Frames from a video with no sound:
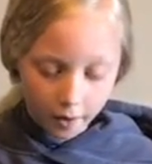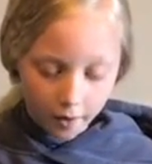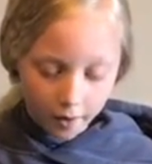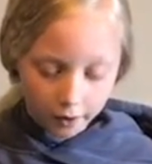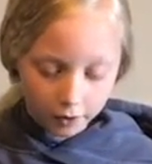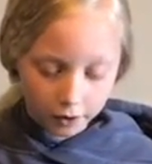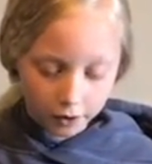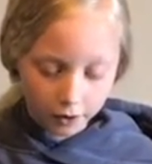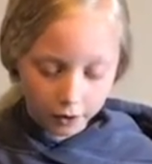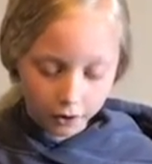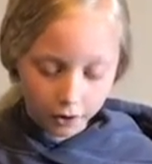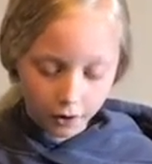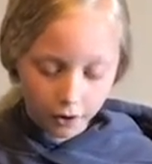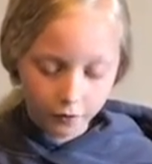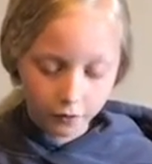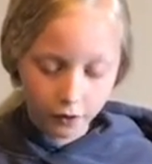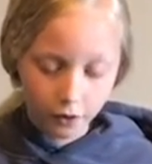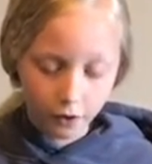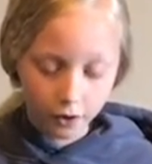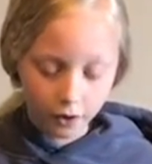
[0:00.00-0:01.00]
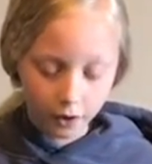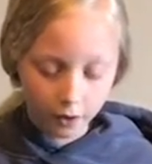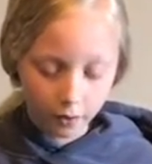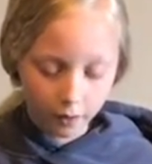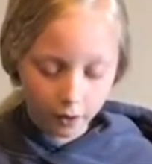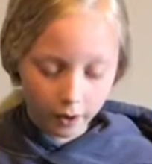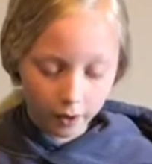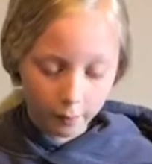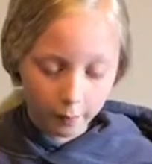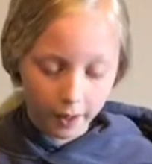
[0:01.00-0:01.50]
to start, you're going to want
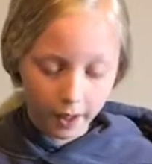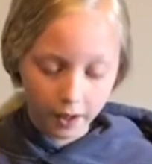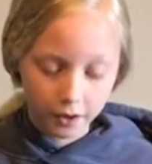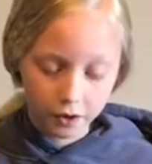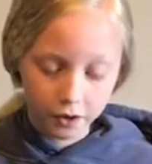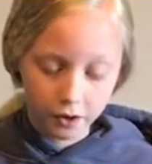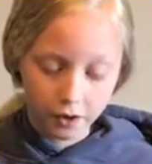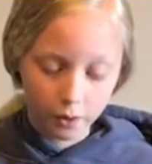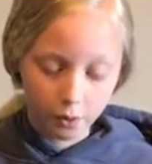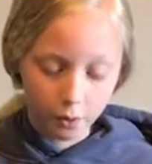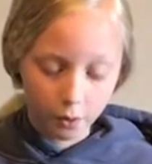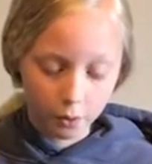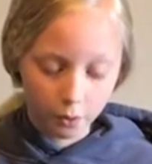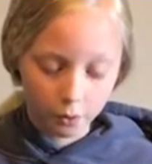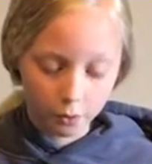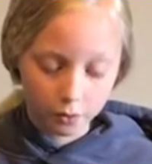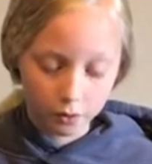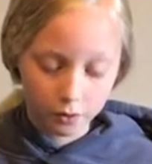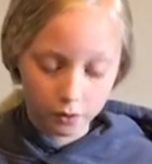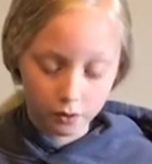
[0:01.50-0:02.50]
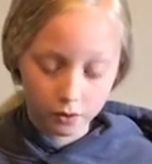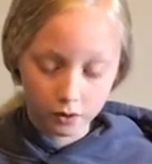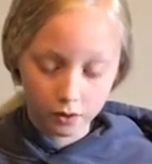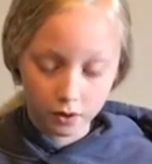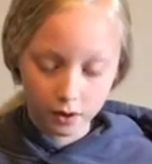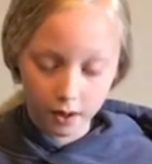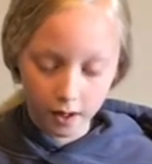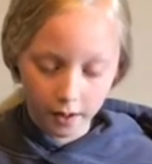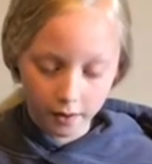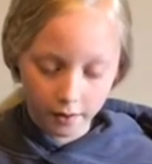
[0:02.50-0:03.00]
to match the holes
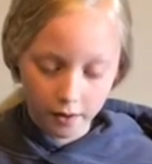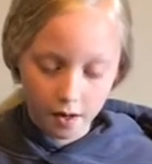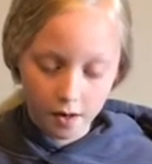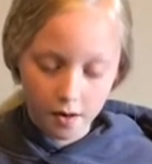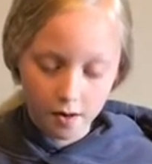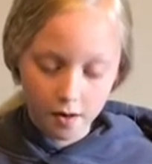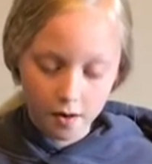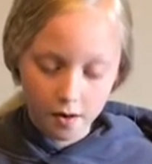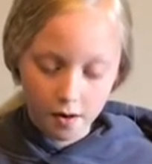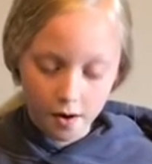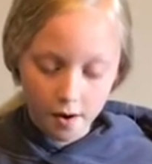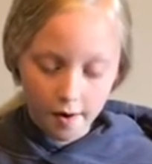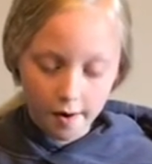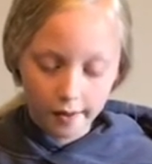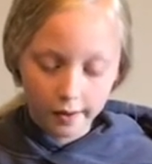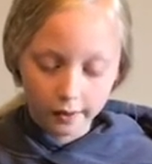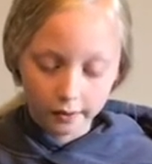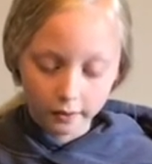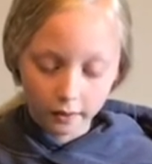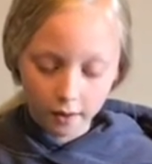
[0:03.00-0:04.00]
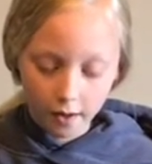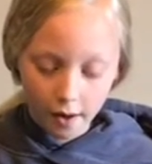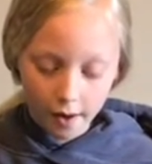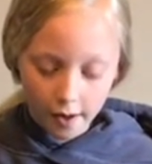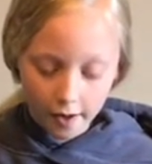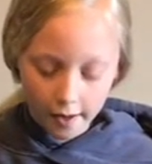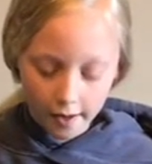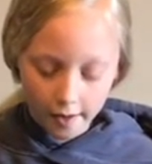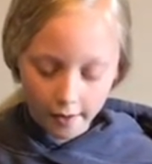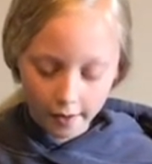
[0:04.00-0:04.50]
together.
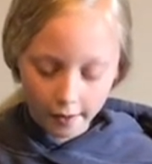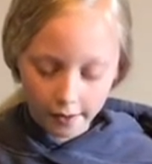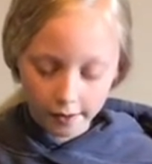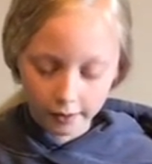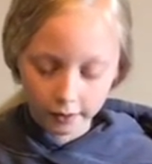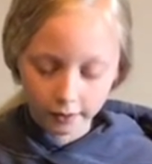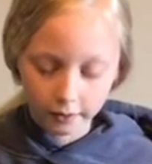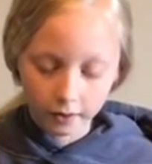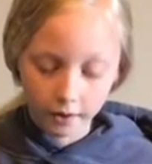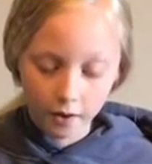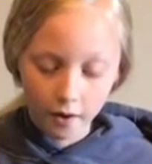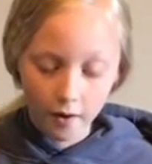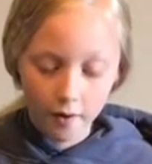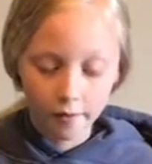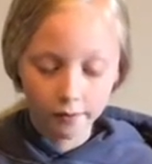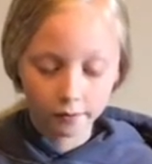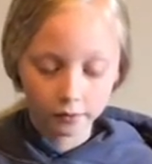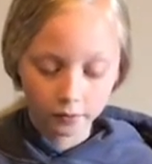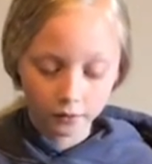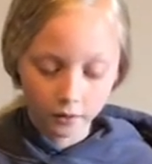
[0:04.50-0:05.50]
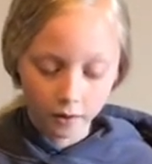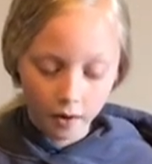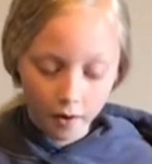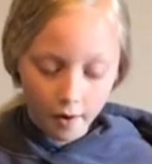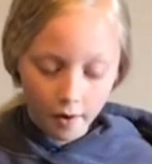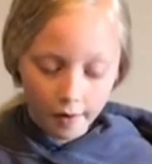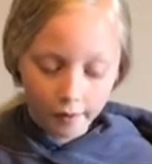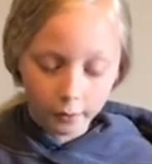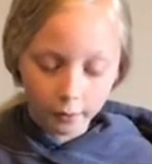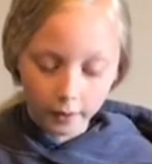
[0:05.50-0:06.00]
And
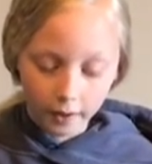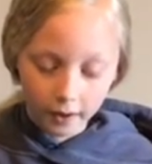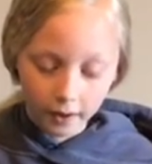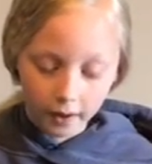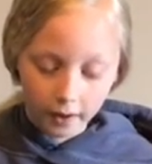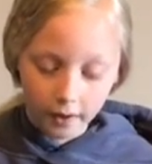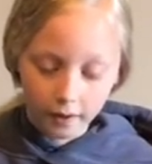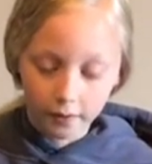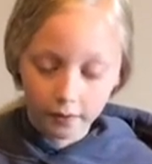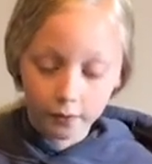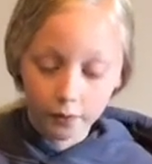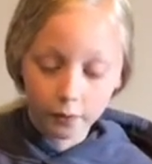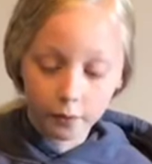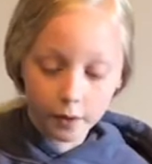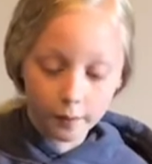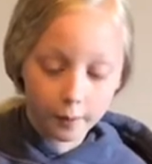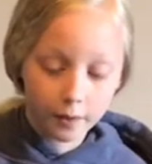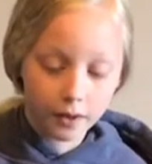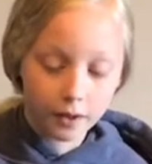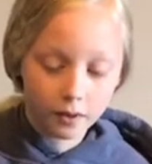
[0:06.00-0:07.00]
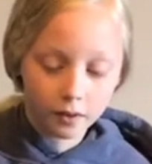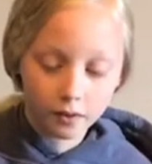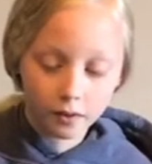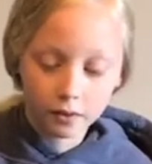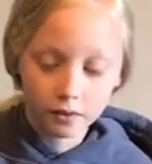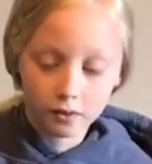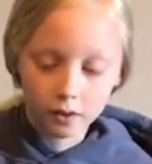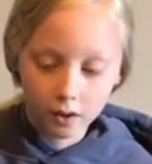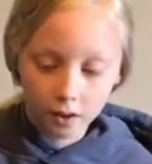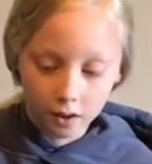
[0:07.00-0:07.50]
we have ribbon,
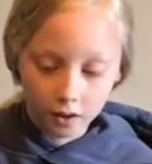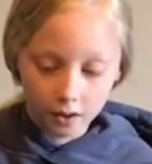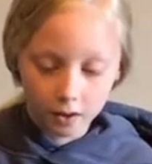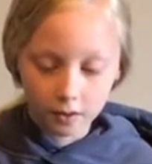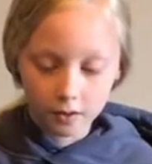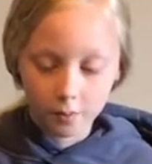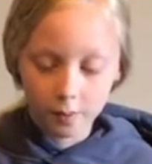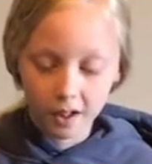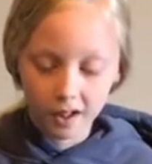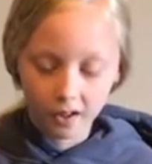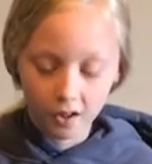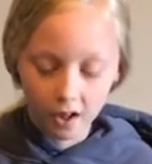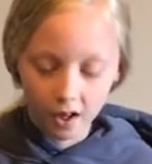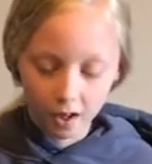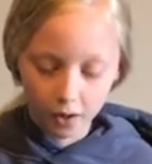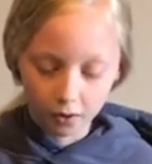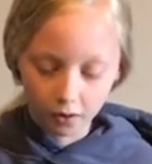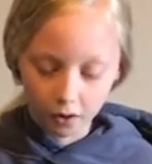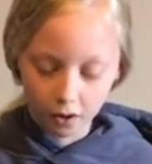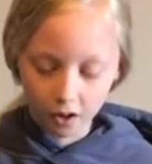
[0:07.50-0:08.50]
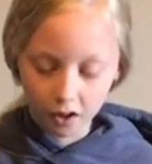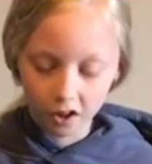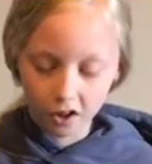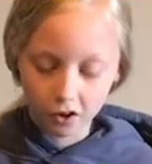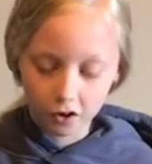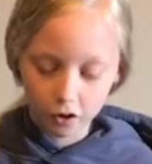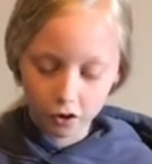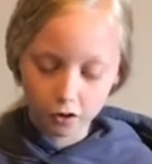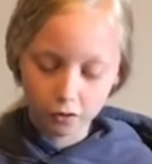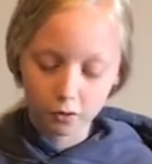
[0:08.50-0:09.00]
and it doesn't matter how long, you
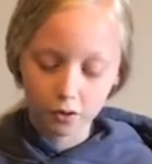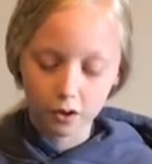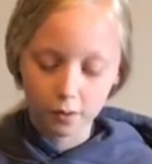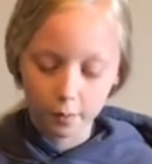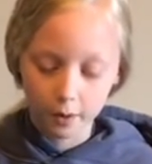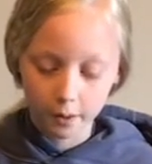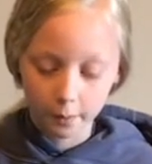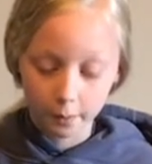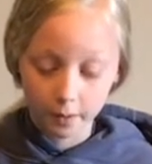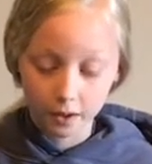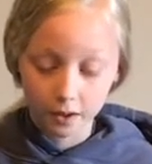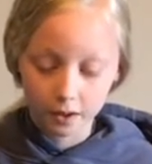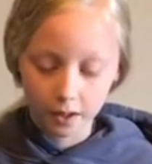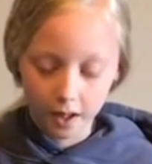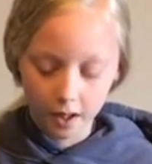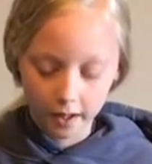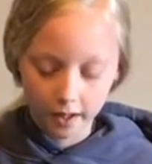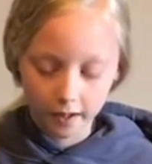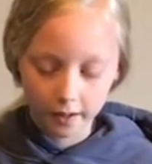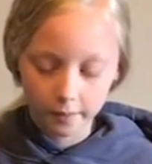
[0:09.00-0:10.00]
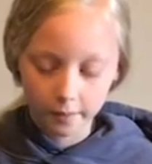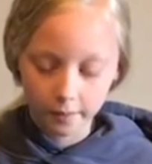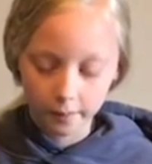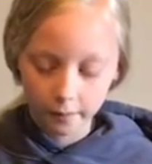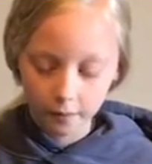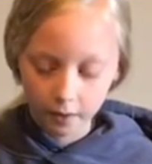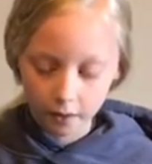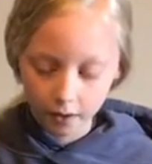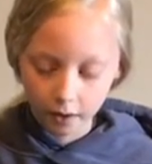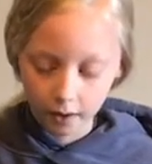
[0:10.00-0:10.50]
just want to be able to tie it
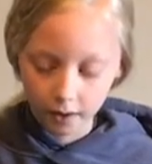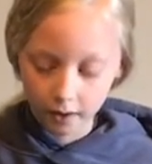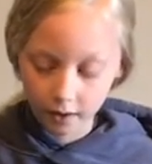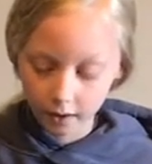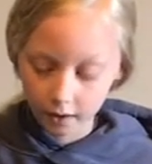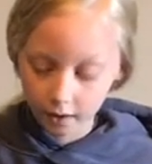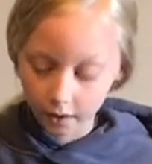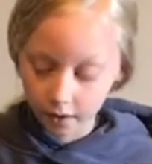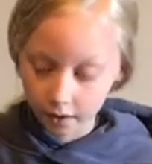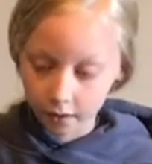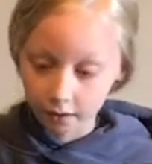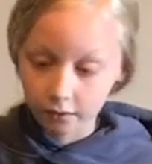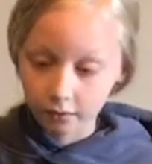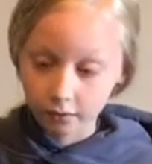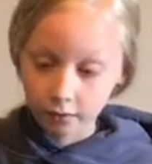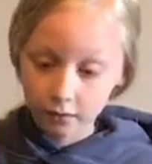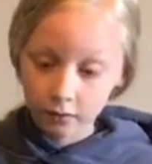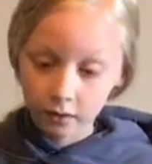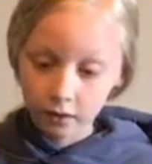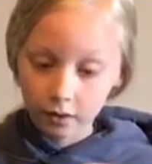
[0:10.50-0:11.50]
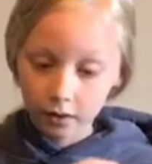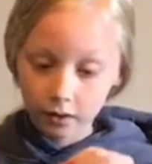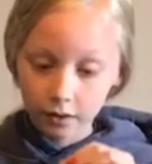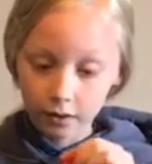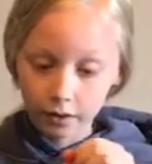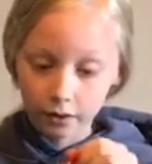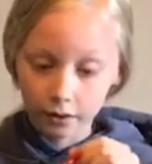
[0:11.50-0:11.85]
like in a little